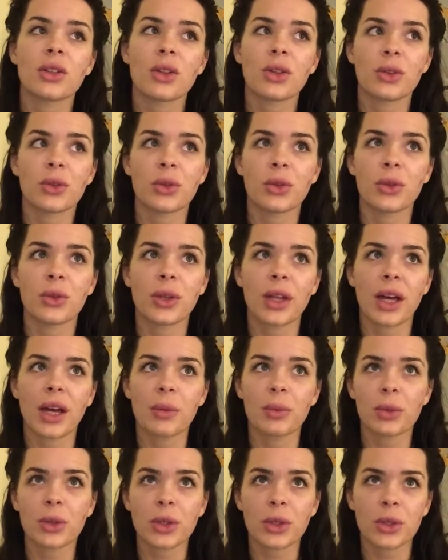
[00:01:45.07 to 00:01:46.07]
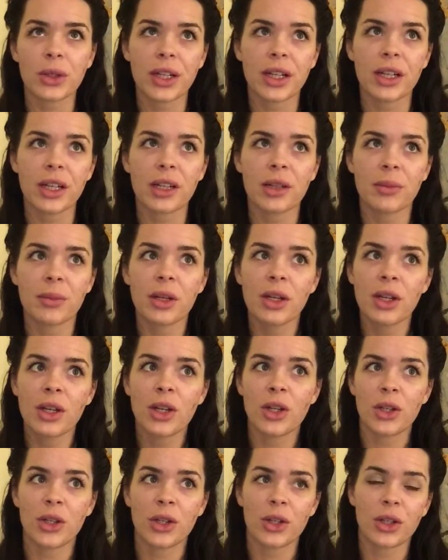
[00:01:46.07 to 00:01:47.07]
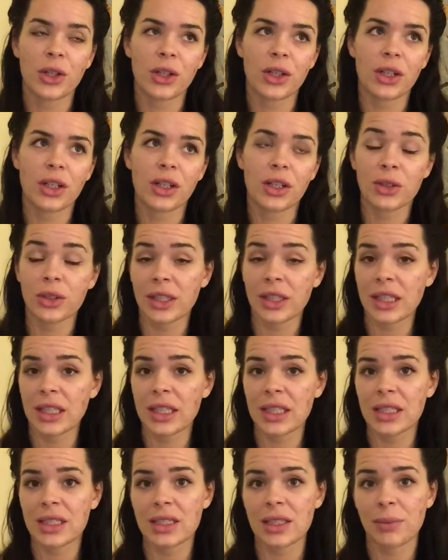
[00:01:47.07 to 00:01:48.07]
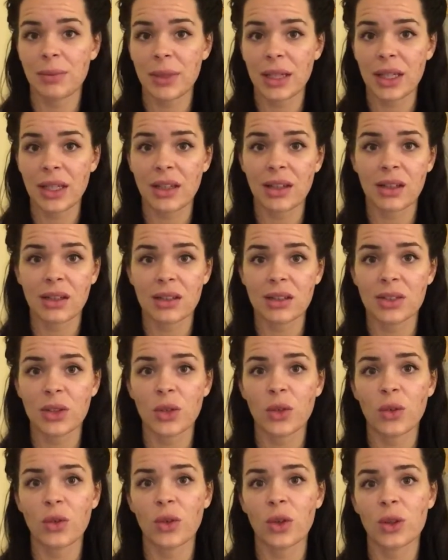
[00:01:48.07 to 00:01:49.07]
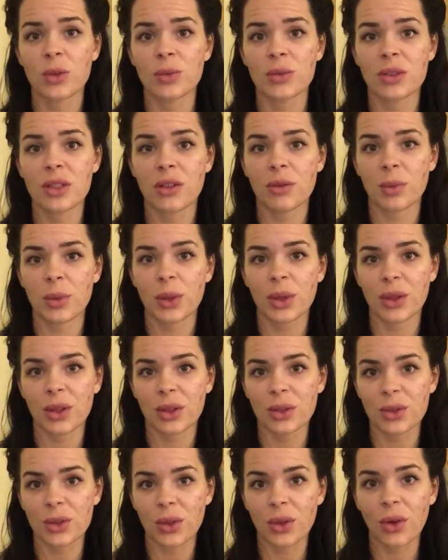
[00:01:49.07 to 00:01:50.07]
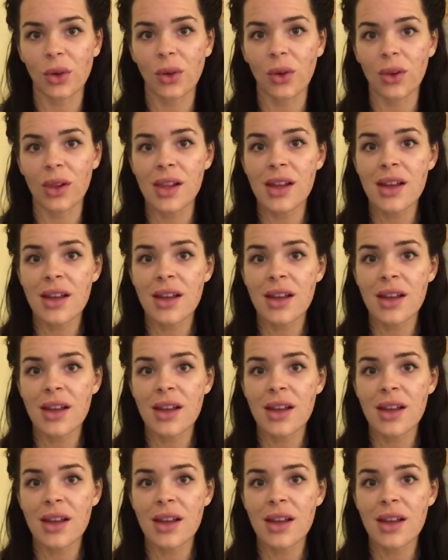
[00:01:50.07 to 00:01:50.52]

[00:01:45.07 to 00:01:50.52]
through that program you're agreeing to be on 2 forms of birth control